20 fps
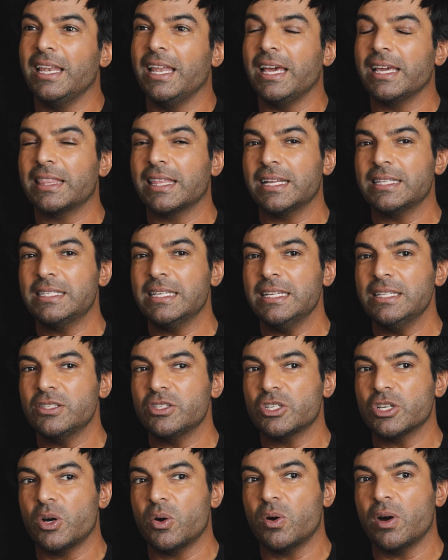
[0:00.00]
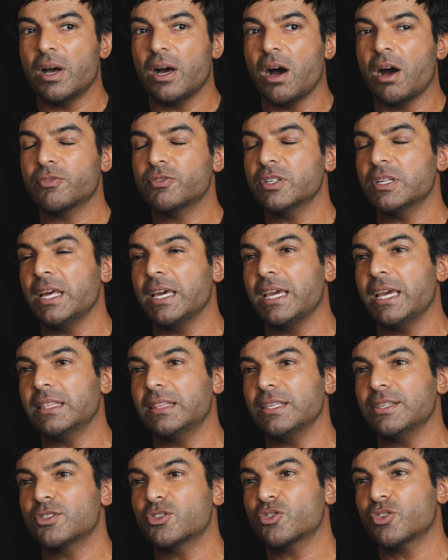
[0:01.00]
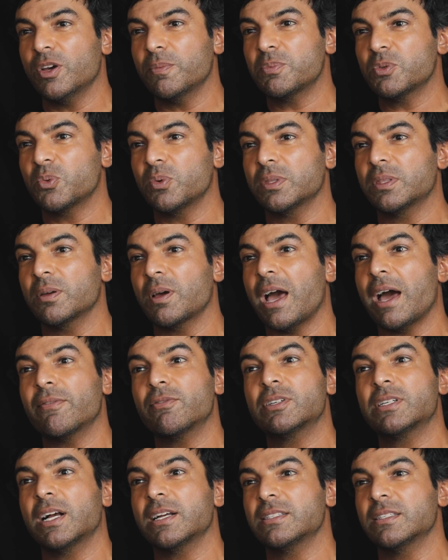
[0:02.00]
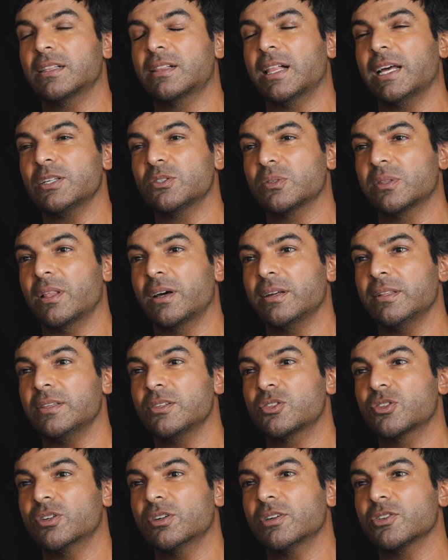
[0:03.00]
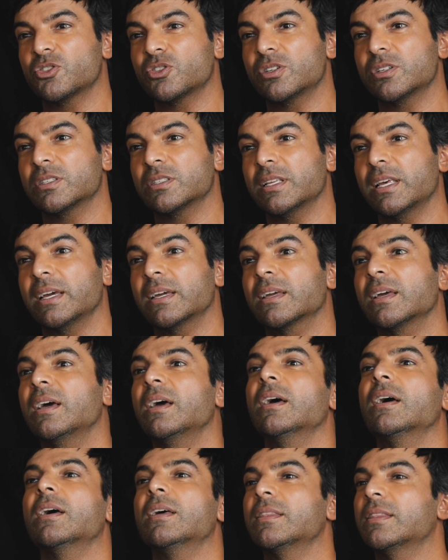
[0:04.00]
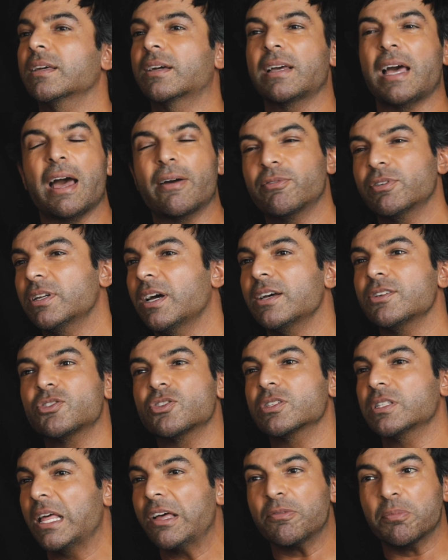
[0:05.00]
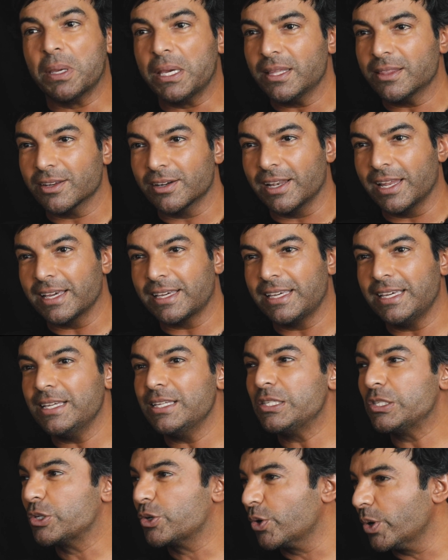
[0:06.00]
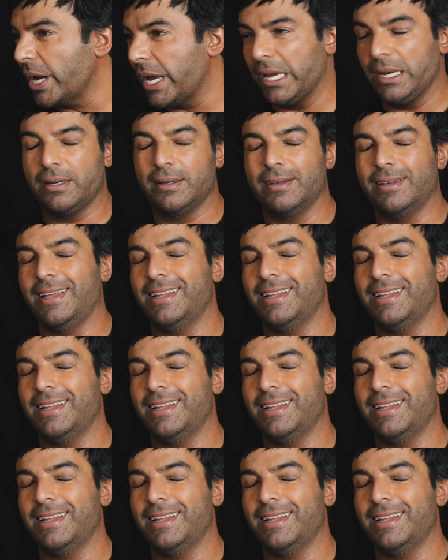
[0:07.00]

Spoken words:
And like, that's it. So often I get these trips with advertising clients. A lot of these girls are just like, The advertisers love me. They're like, he's great.